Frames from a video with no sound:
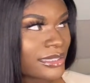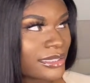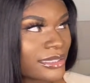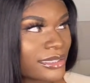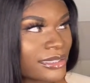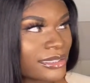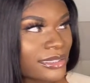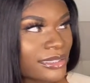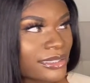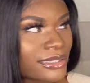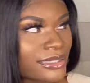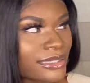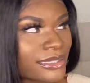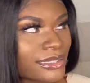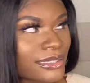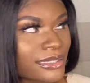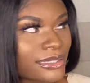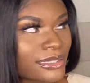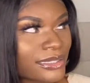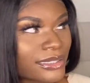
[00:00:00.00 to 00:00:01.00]

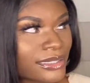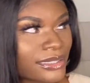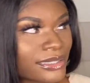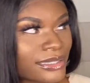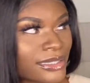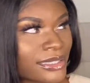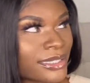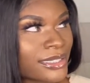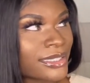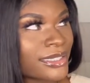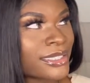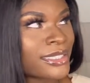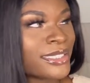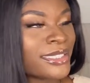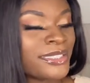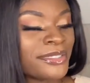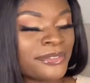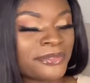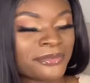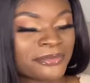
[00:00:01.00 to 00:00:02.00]

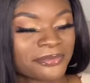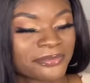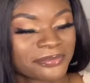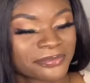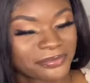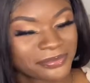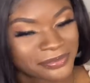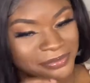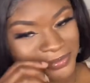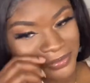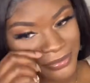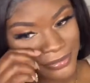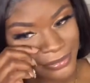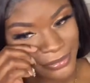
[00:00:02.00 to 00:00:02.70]
(not speaking)